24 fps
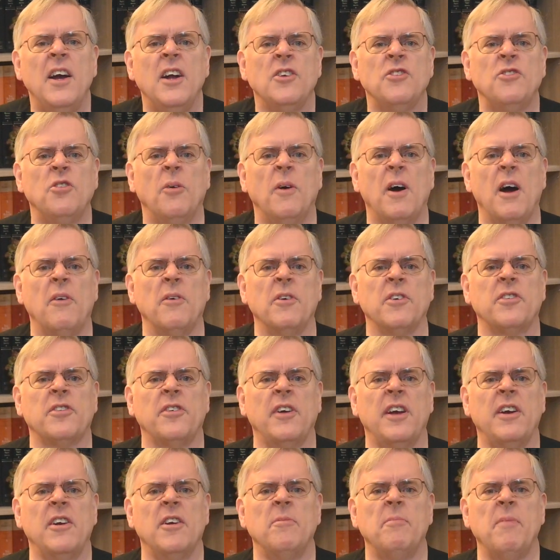2 hours
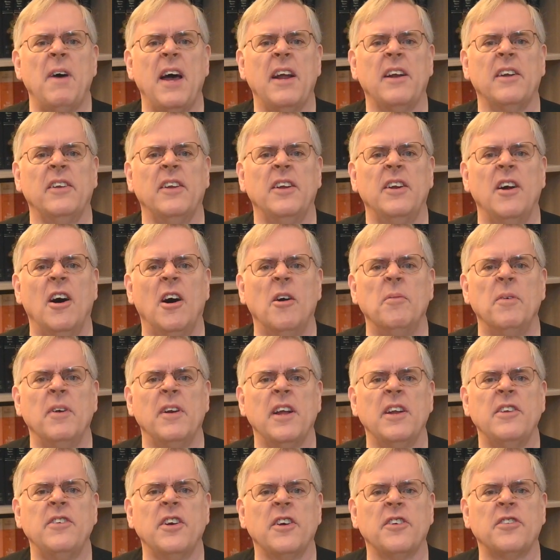later, Madeleine Hubbard
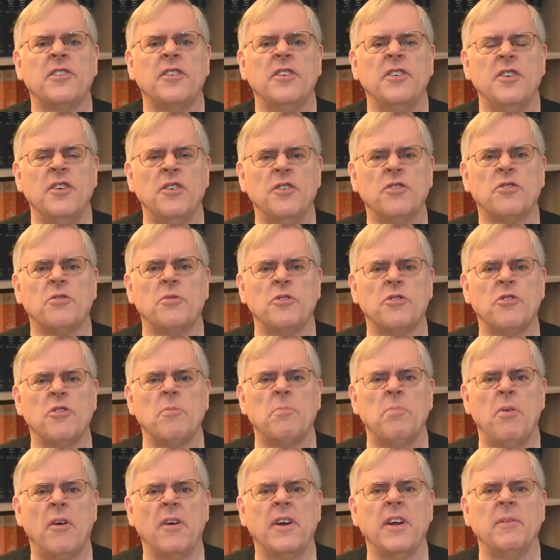at Just the News was
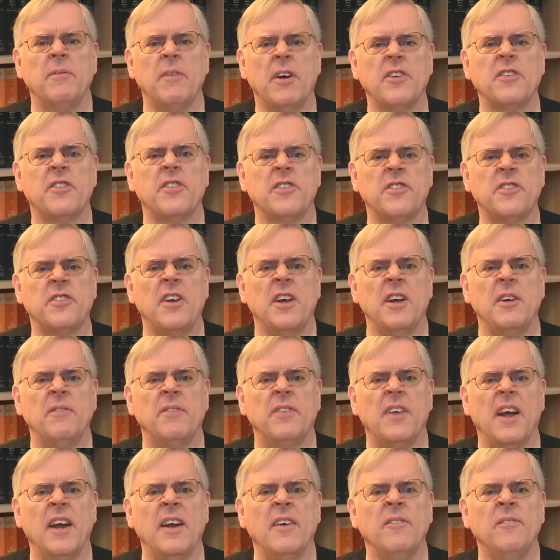reporting much the same
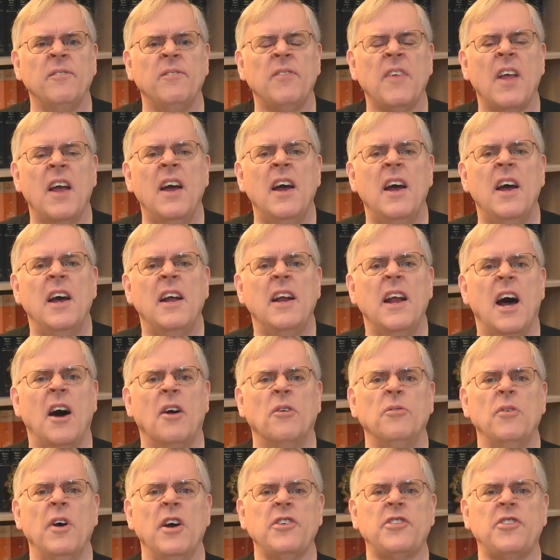thing. Now,
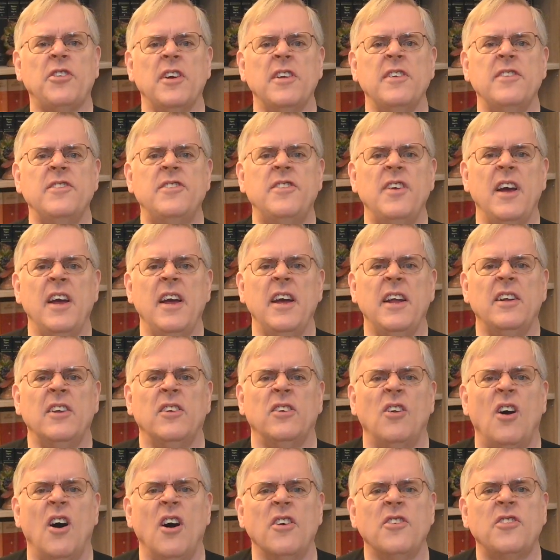Russia
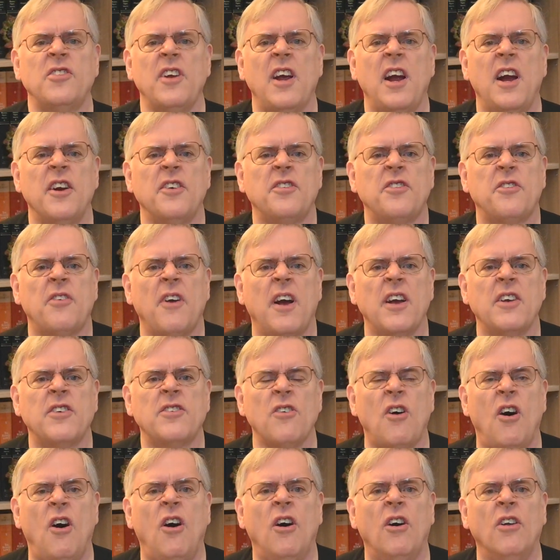did launch
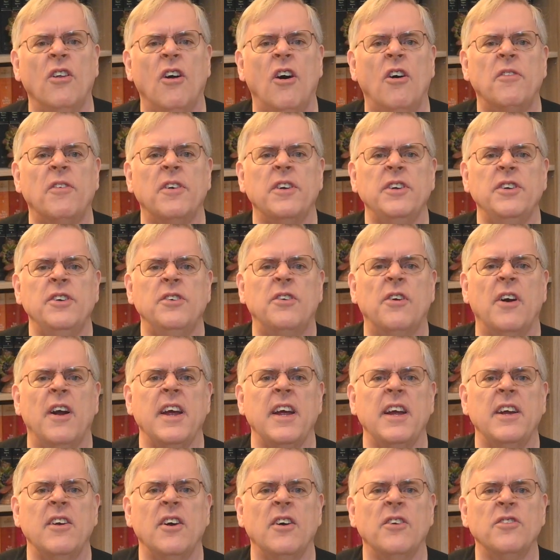airstrikes all over
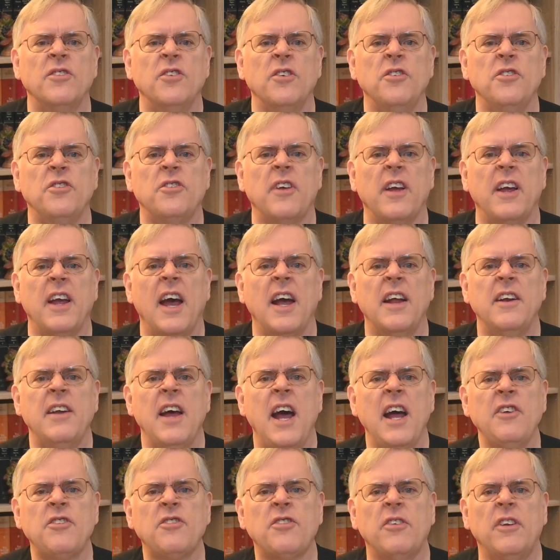Ukraine on Tuesday, and
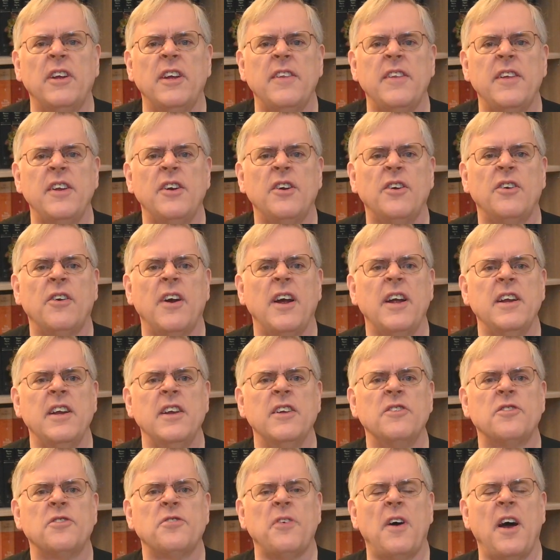naturally the
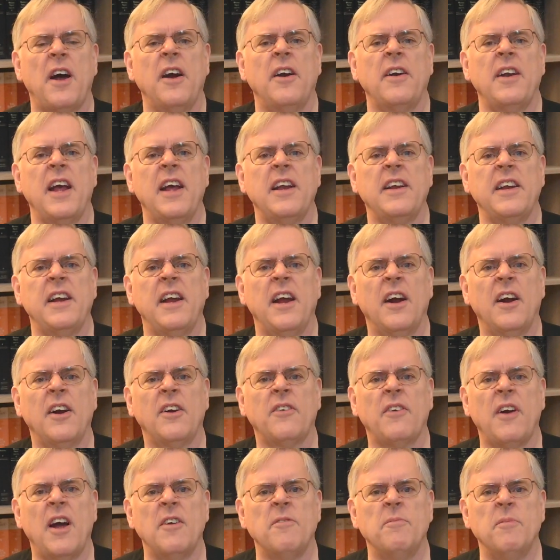Ukrainians fired
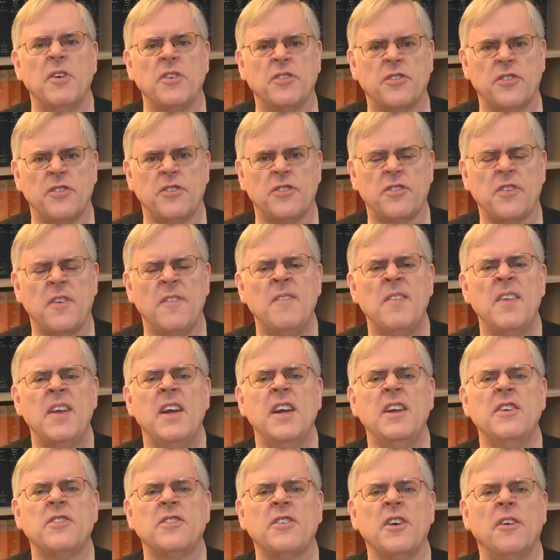anti-aircraft missiles
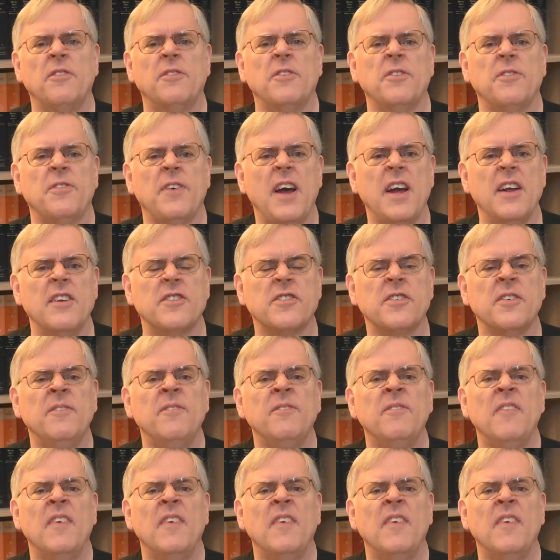in self-defense.